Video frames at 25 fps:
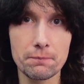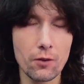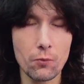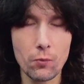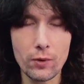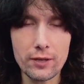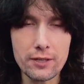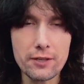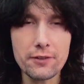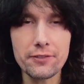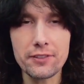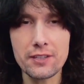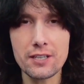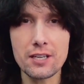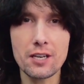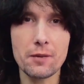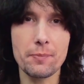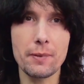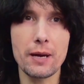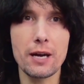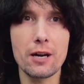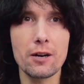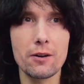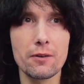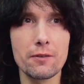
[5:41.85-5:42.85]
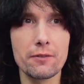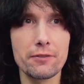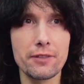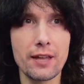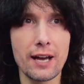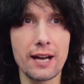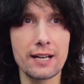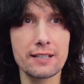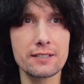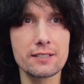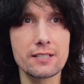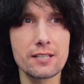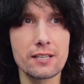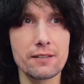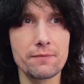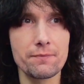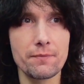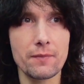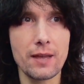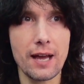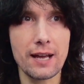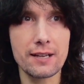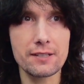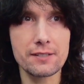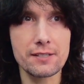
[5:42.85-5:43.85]
When you think about that
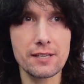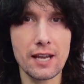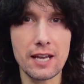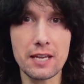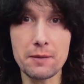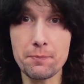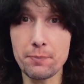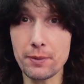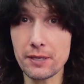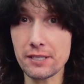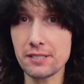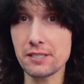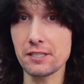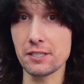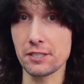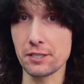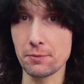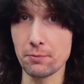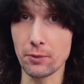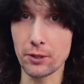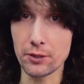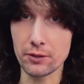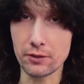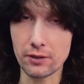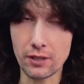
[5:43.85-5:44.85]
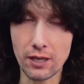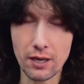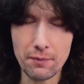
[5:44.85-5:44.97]
as a business model,